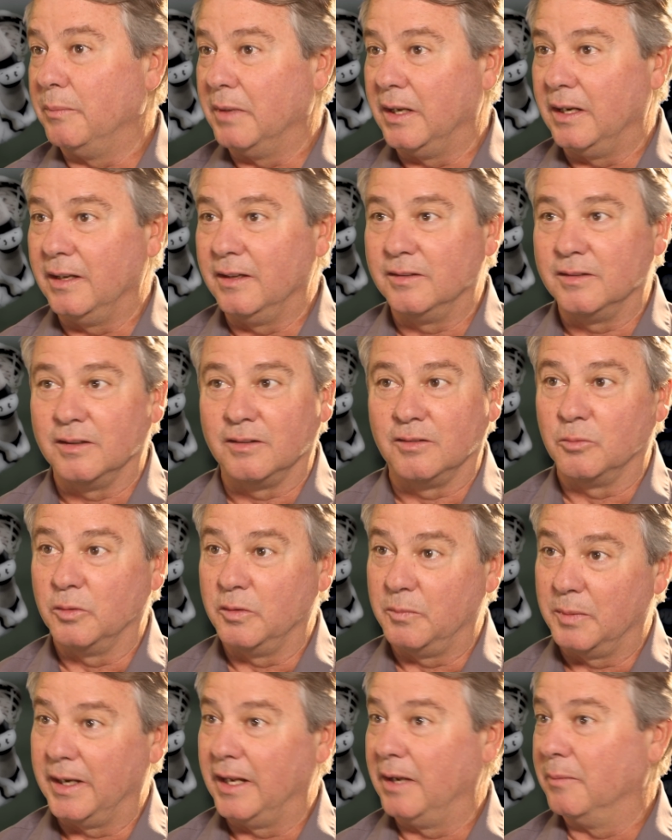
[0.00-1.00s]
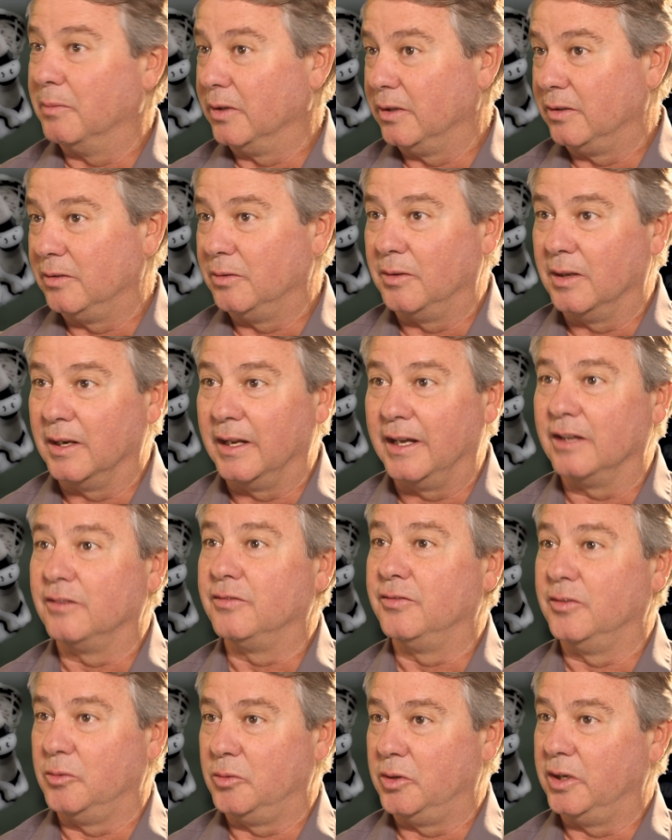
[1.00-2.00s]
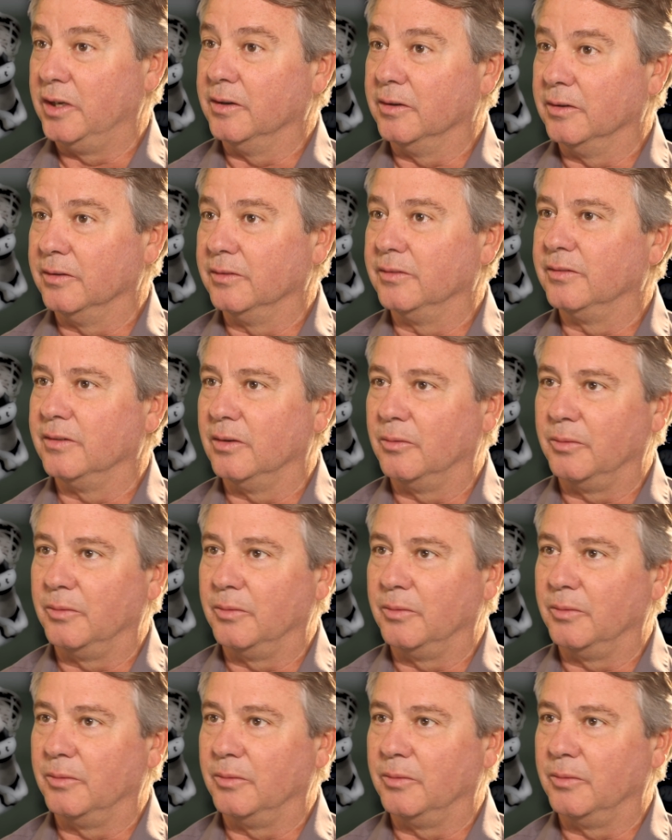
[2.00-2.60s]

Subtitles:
middies as we've been able to do the last few years?